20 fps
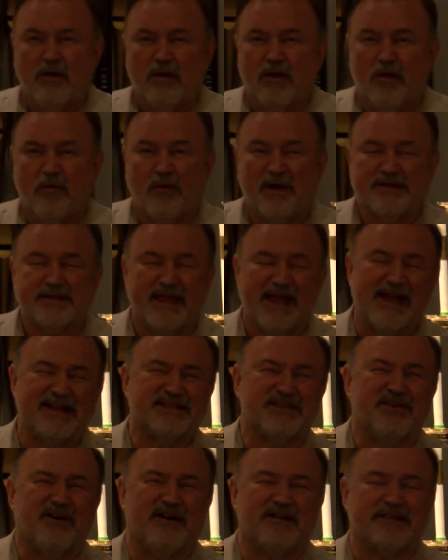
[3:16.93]
And when Dan
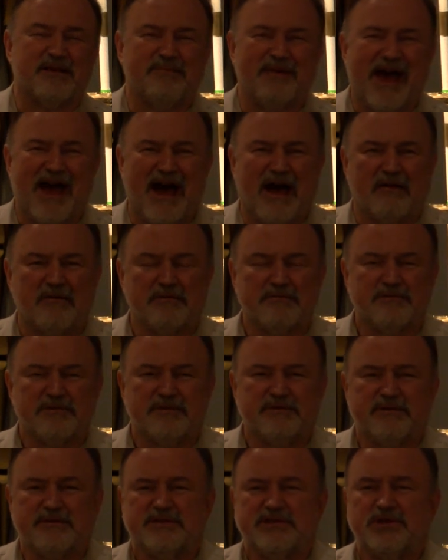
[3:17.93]
talked about
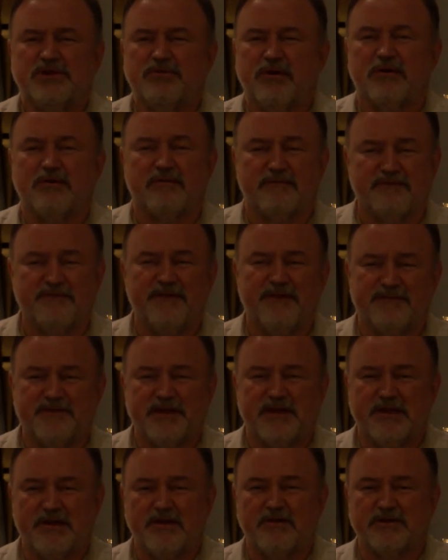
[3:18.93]
250
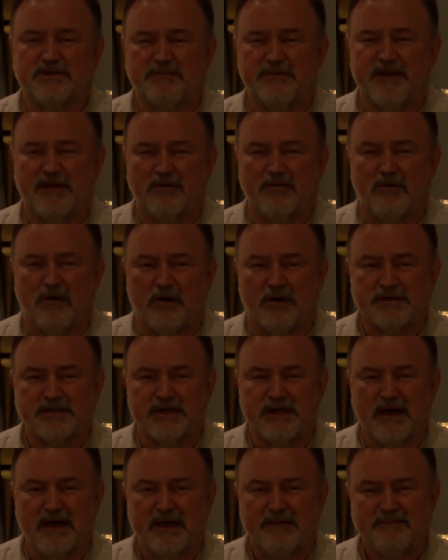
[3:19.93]
years being a long
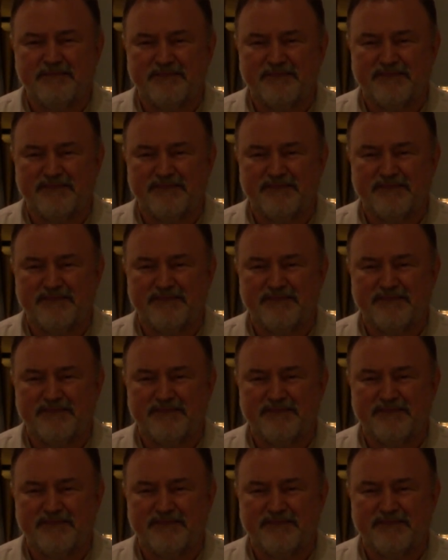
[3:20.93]
time,